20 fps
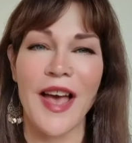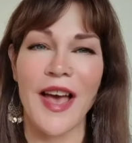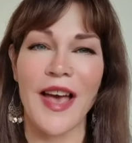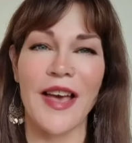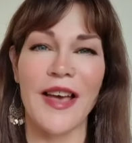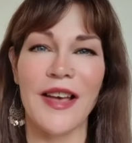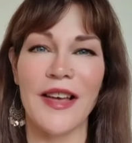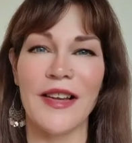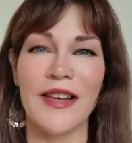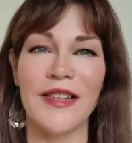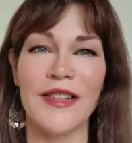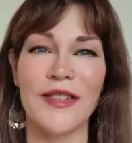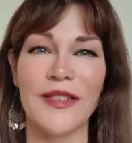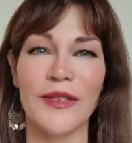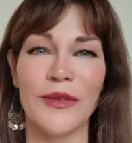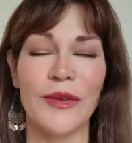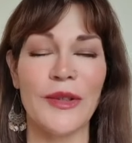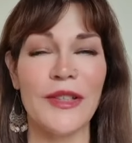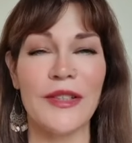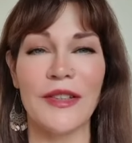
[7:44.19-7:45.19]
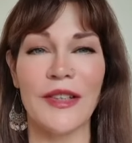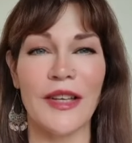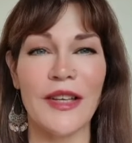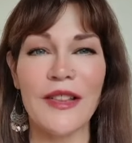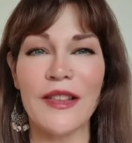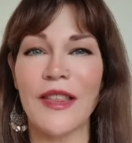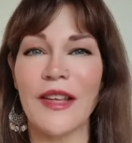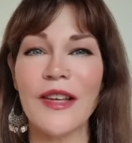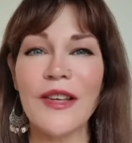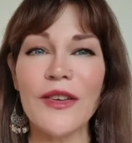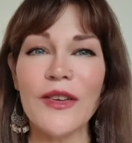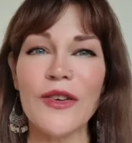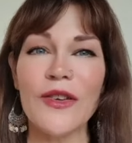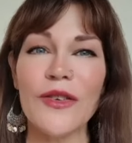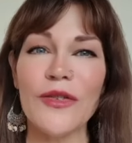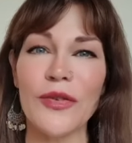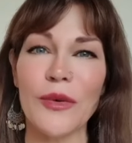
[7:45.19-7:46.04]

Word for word: And once again, thank you